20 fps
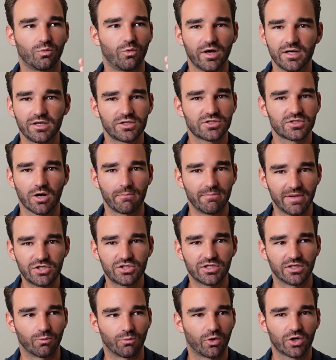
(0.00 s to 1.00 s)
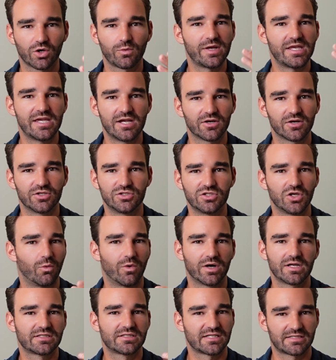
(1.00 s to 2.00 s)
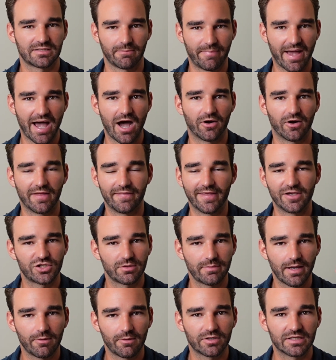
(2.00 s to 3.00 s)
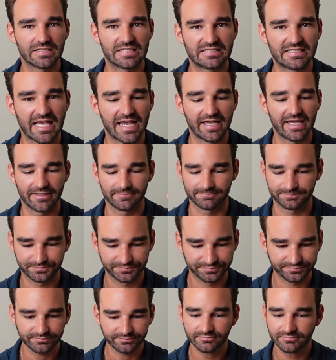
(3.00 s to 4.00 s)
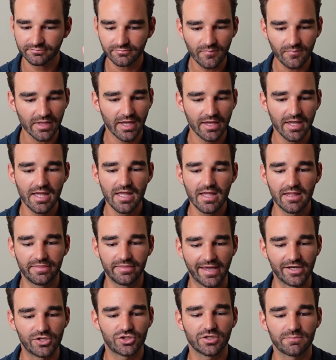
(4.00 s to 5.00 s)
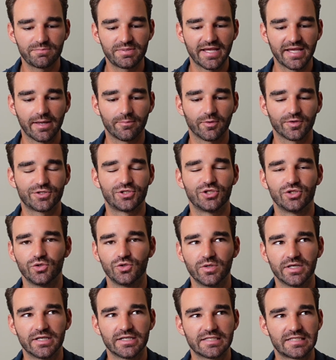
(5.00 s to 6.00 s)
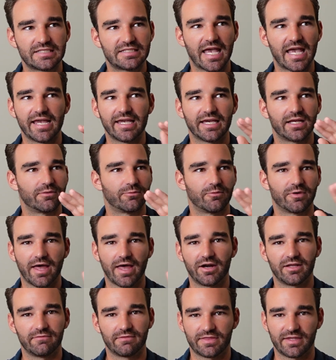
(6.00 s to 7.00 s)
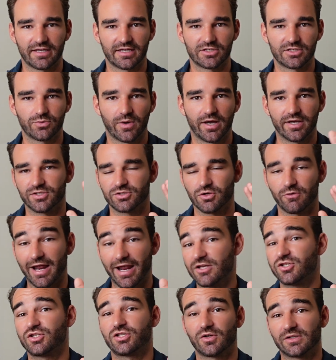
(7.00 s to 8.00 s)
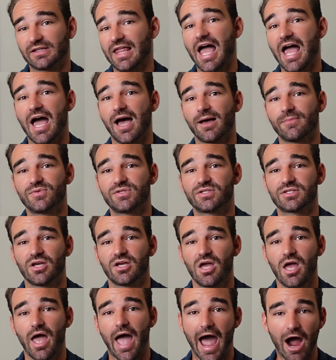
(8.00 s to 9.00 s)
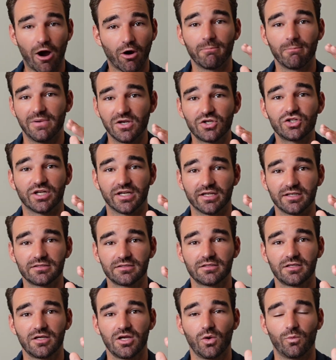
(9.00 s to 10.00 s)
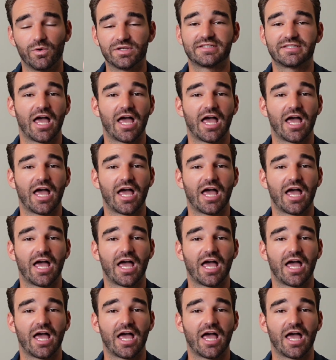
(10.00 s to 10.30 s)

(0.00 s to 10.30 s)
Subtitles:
is our mission? What are we here to do? What is this about? And they should be able to say it. They should be able to say it without even thinking twice. So at Edge Theory Labs, our mission was to